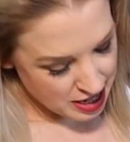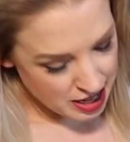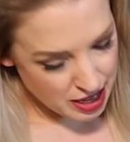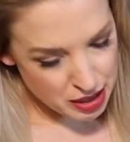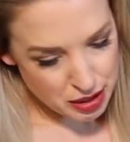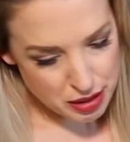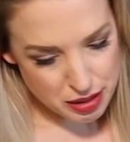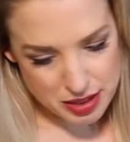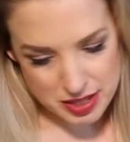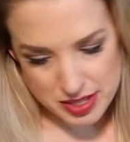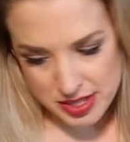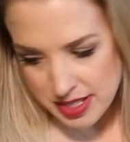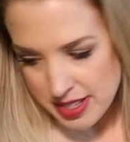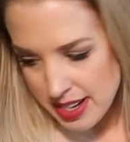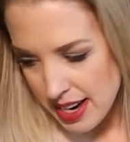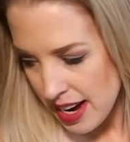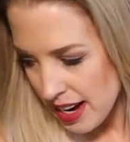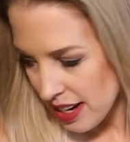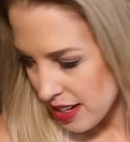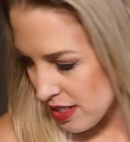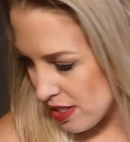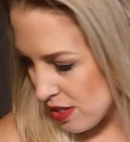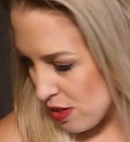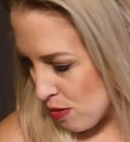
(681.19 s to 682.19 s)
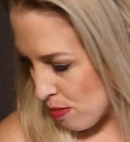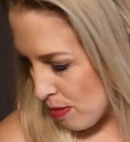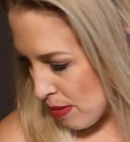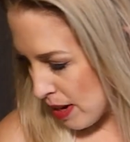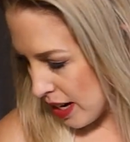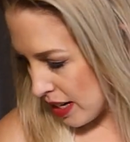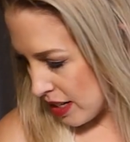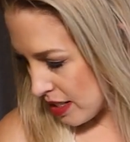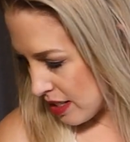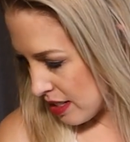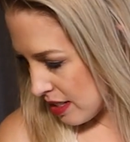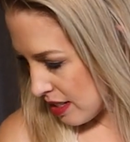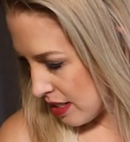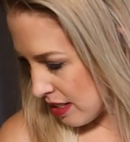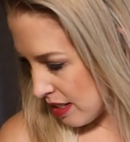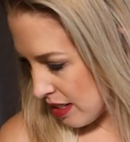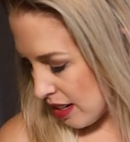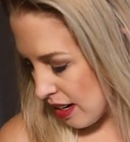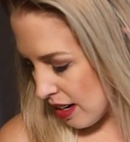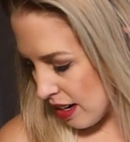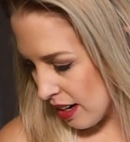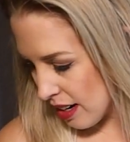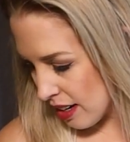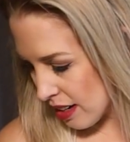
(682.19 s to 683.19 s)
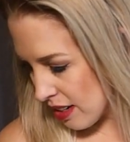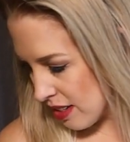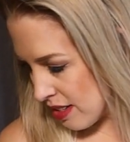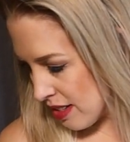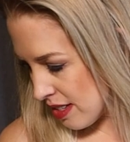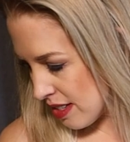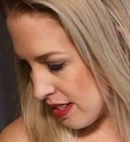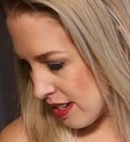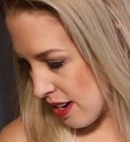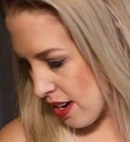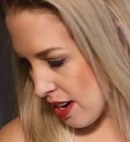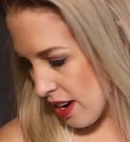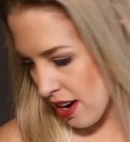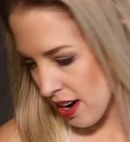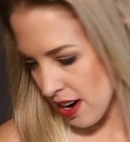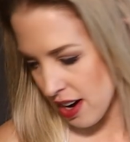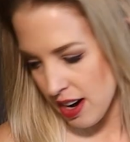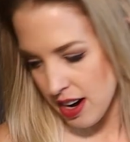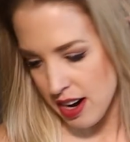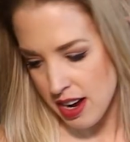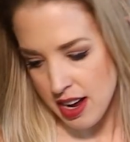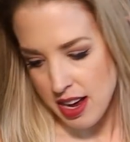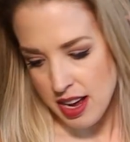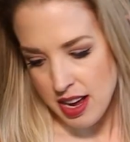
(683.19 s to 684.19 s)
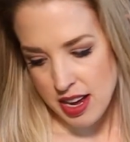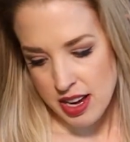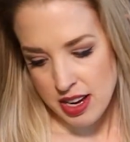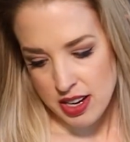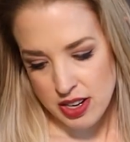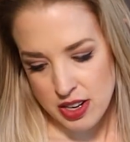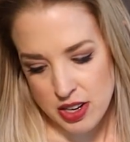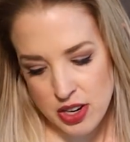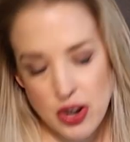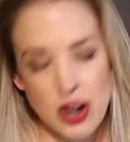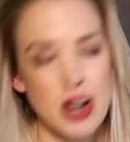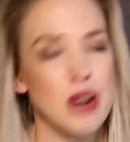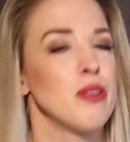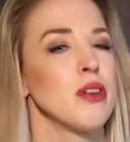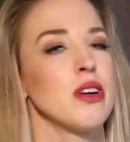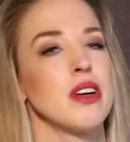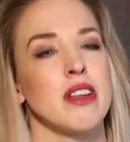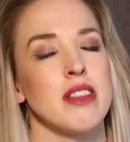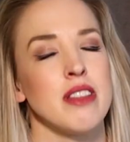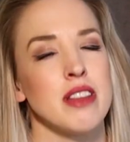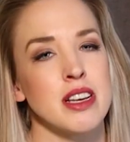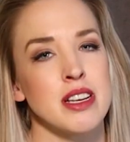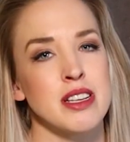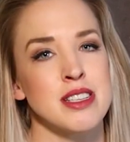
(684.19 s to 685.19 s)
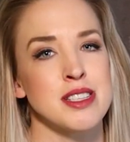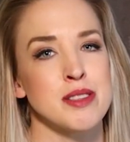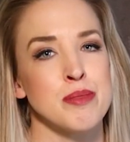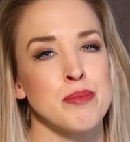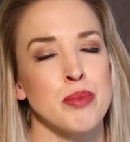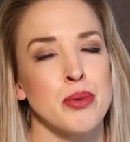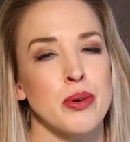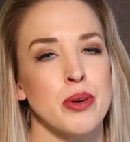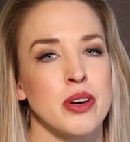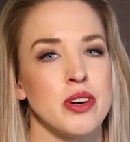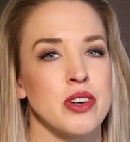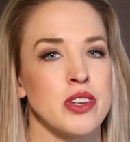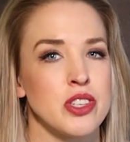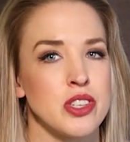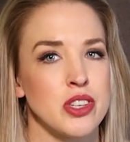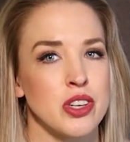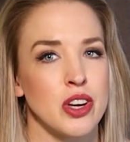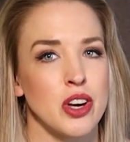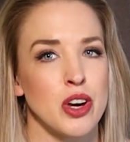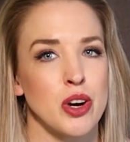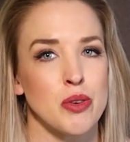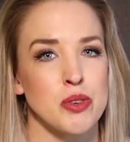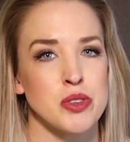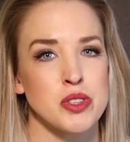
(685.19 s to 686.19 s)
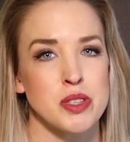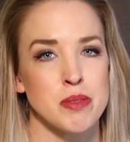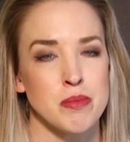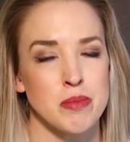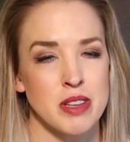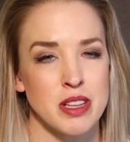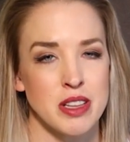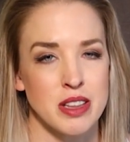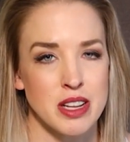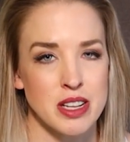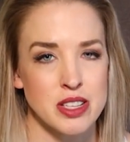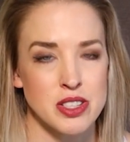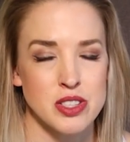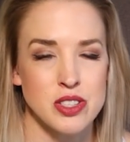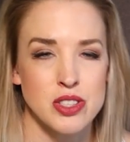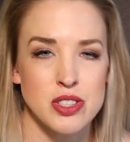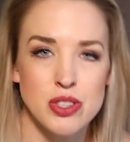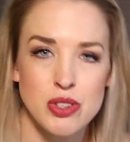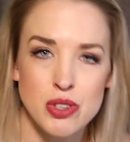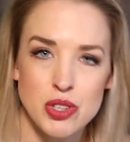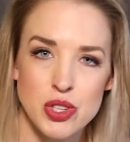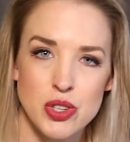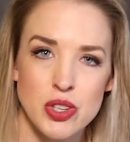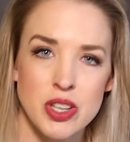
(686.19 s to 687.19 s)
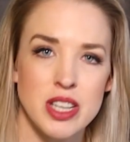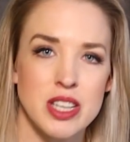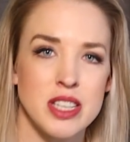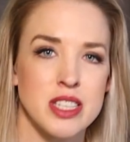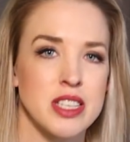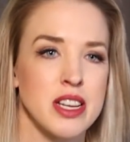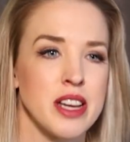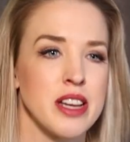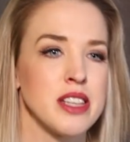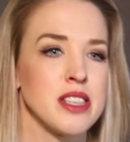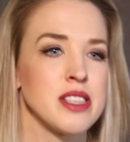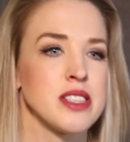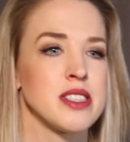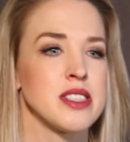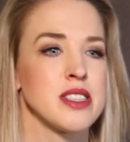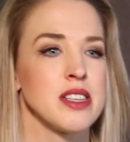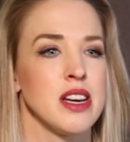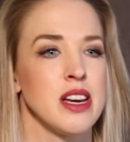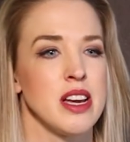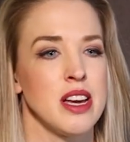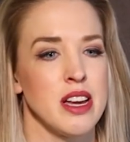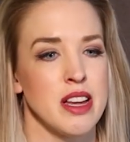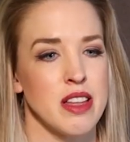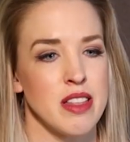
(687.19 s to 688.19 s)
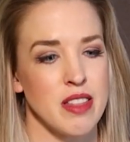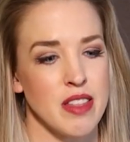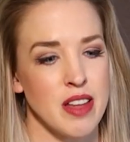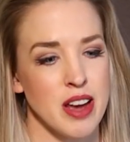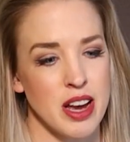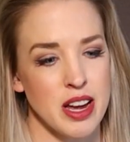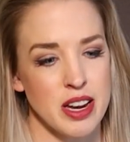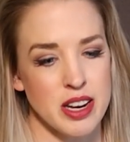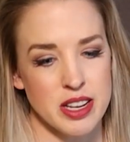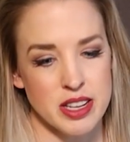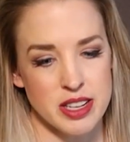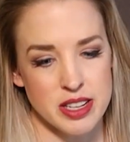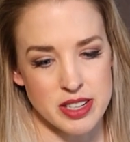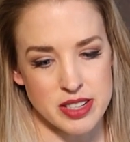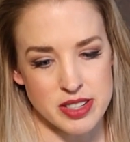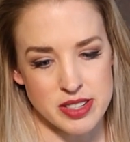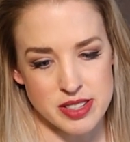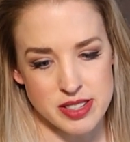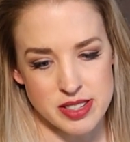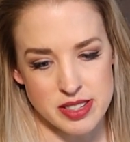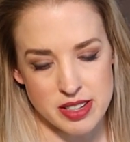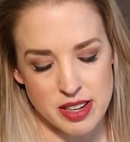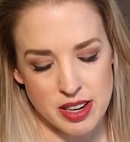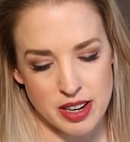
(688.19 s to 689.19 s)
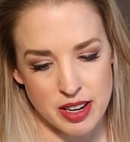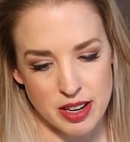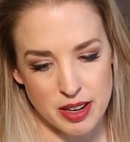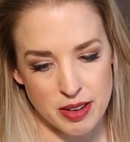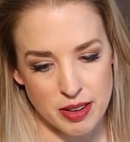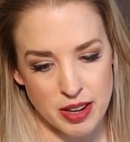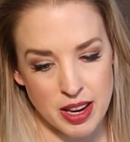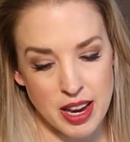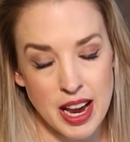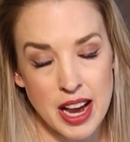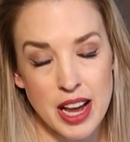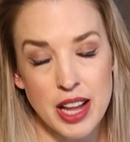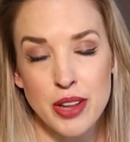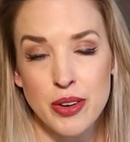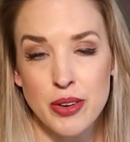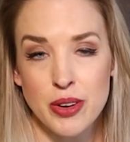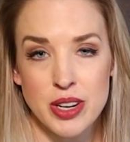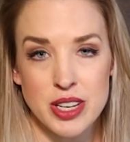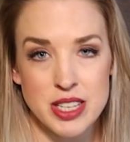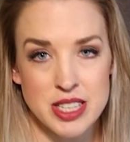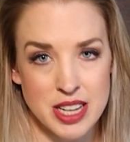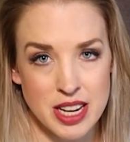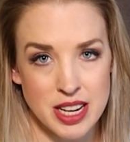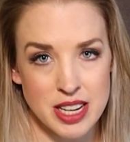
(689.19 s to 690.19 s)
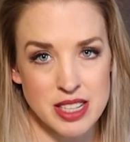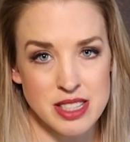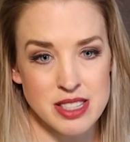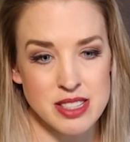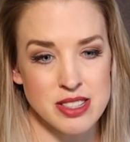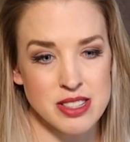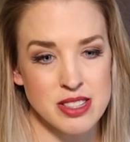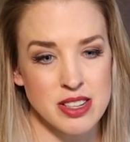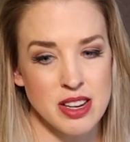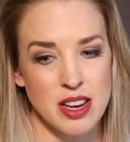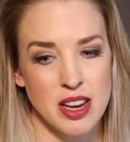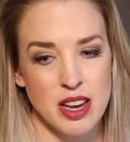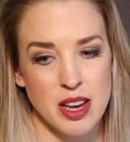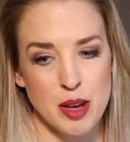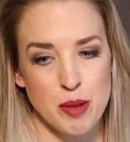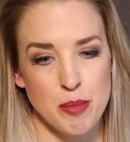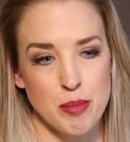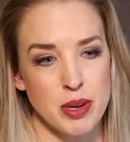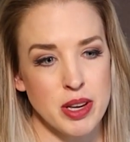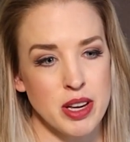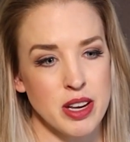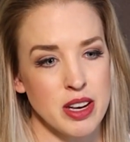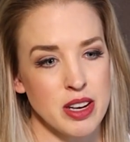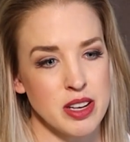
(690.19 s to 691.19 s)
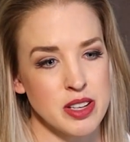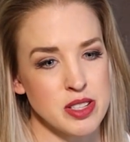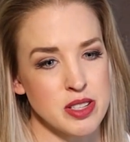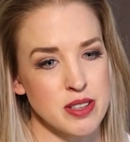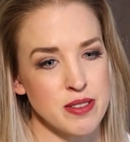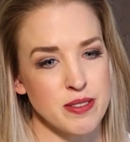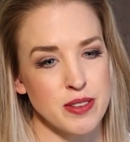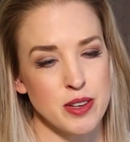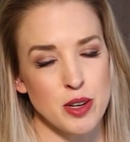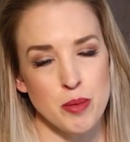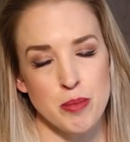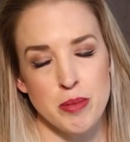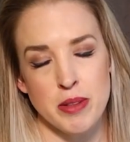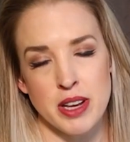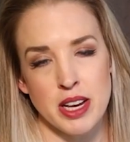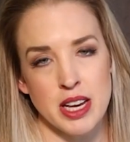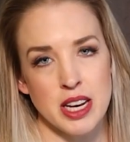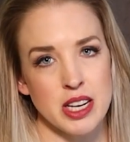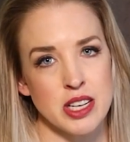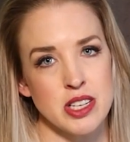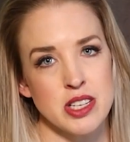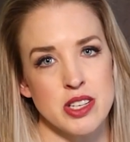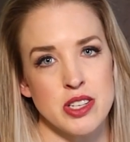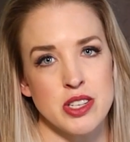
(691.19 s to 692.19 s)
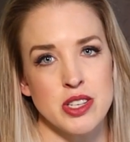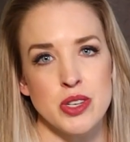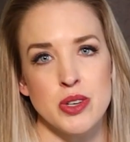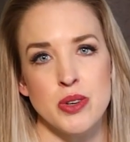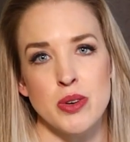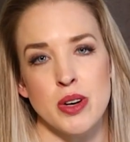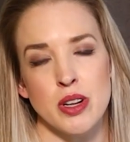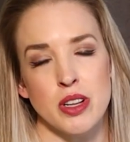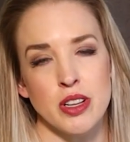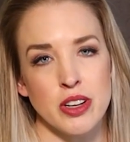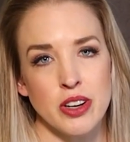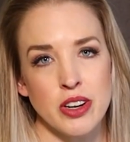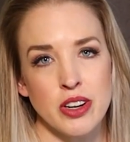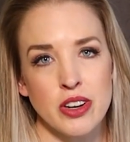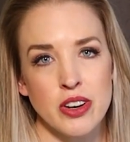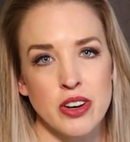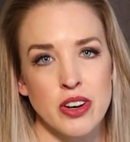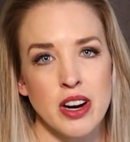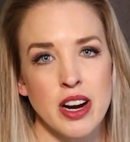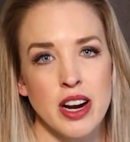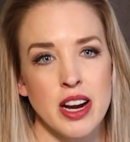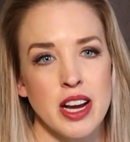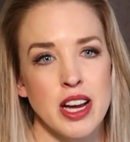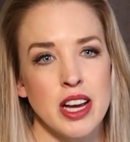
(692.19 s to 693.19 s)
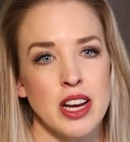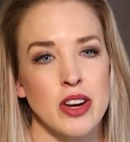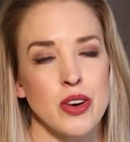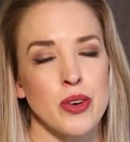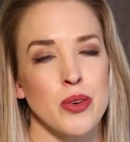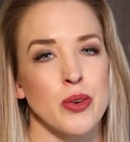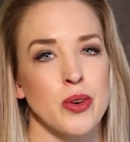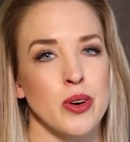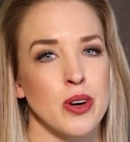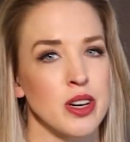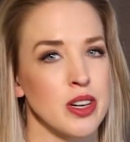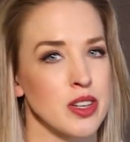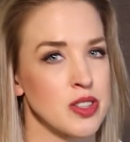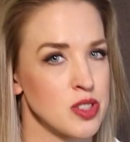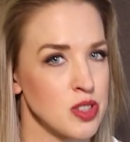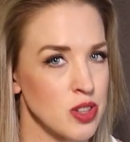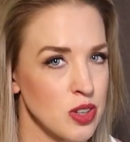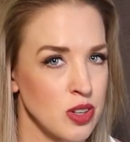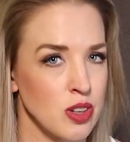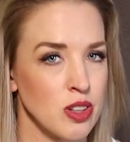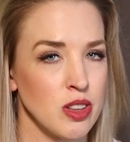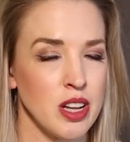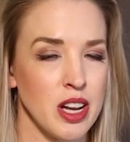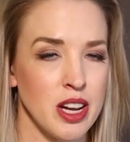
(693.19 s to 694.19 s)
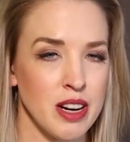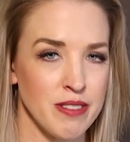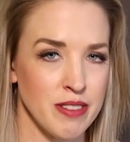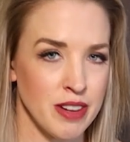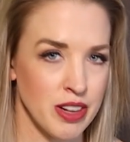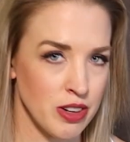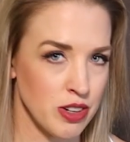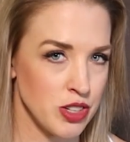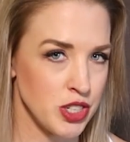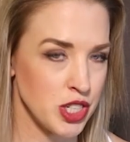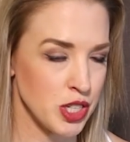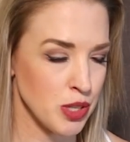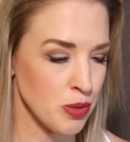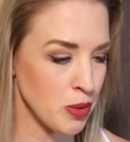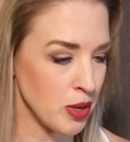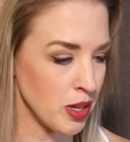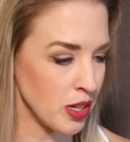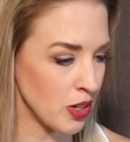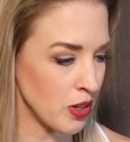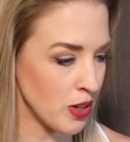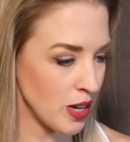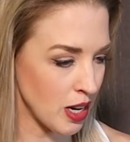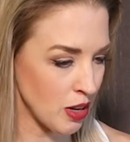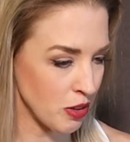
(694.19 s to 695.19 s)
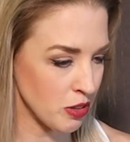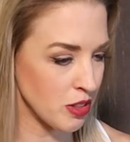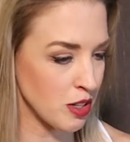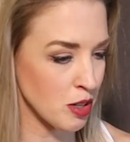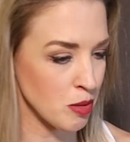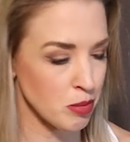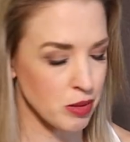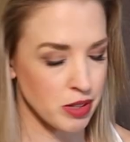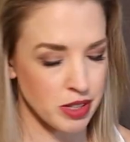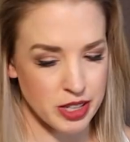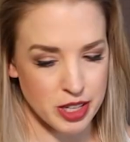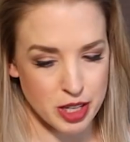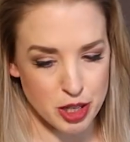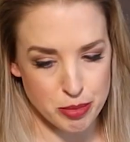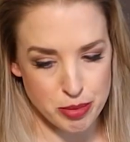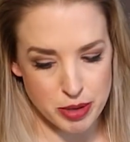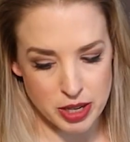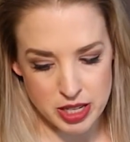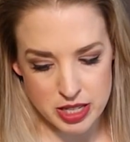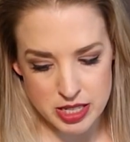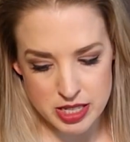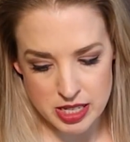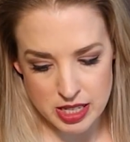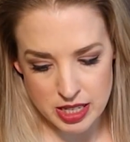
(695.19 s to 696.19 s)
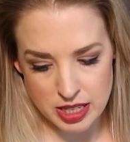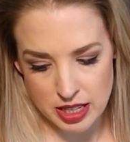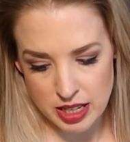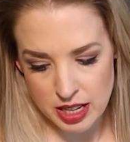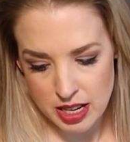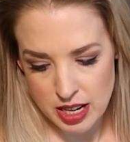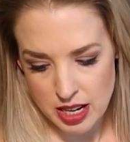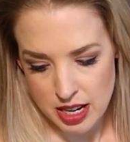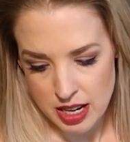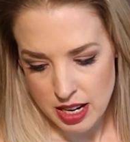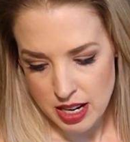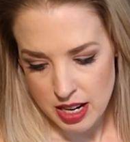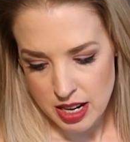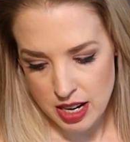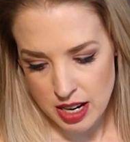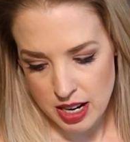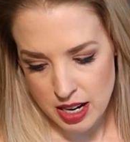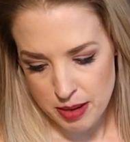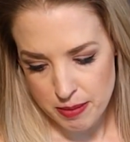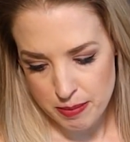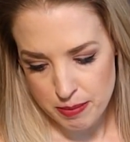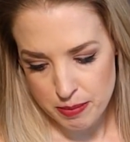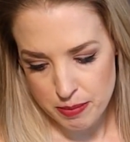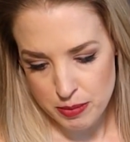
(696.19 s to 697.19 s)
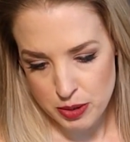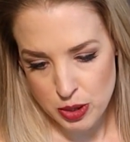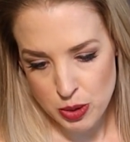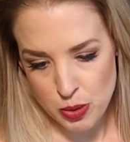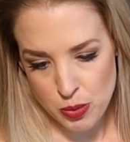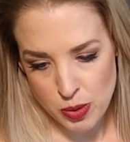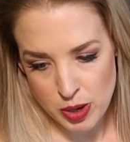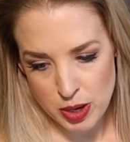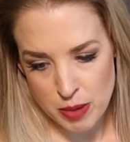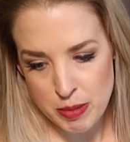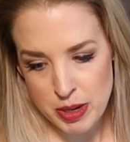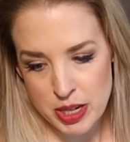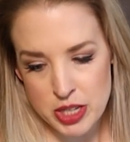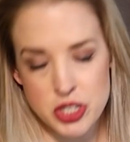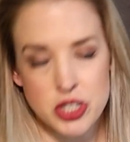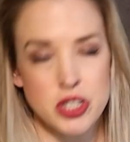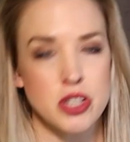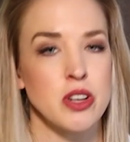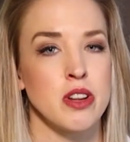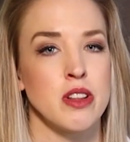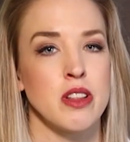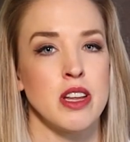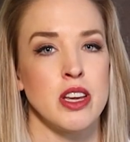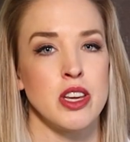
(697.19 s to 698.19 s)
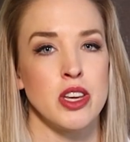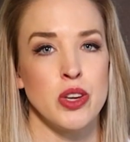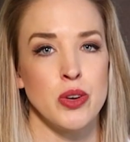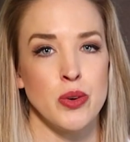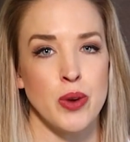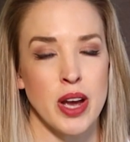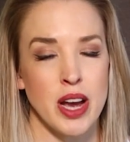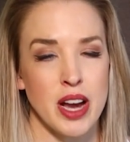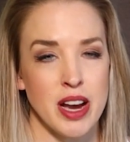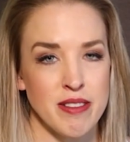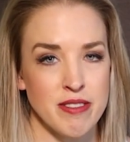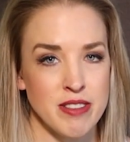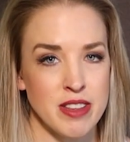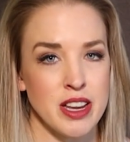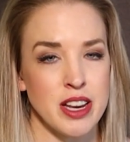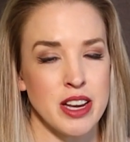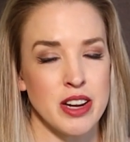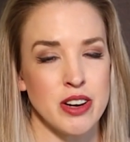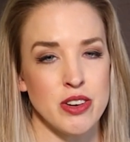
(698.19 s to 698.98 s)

Healthy snacks you might consider. You know, I really think it's important to go with something that's nutrient dense, that is calorie dense, because if you're planning to do a longer hike or exert a lot of energy while you're out there plein air painting, you want to make sure that you have the